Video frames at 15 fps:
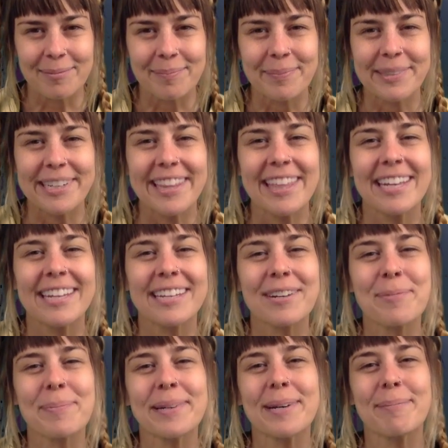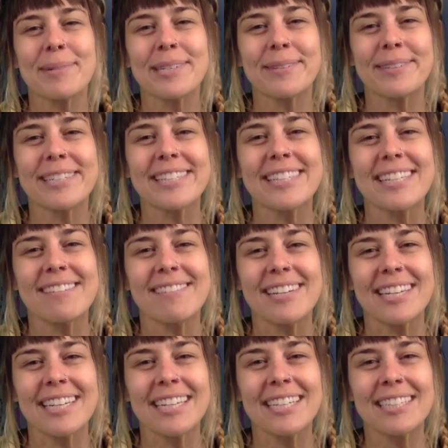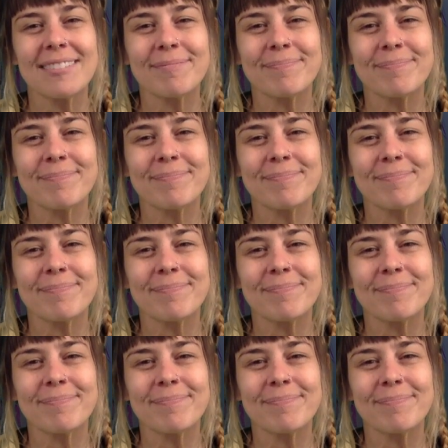Breathe in and open up to receiving.